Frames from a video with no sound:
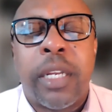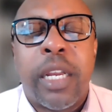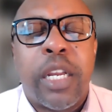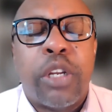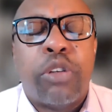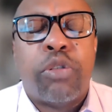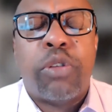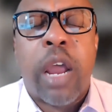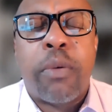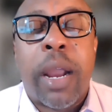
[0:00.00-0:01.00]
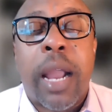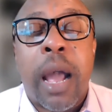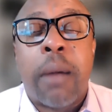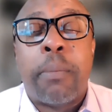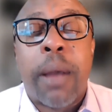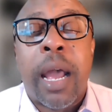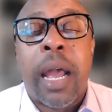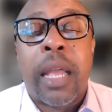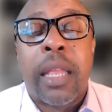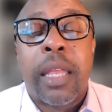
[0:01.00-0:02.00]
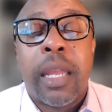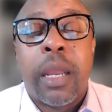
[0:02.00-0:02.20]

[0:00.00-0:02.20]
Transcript: to direct our path.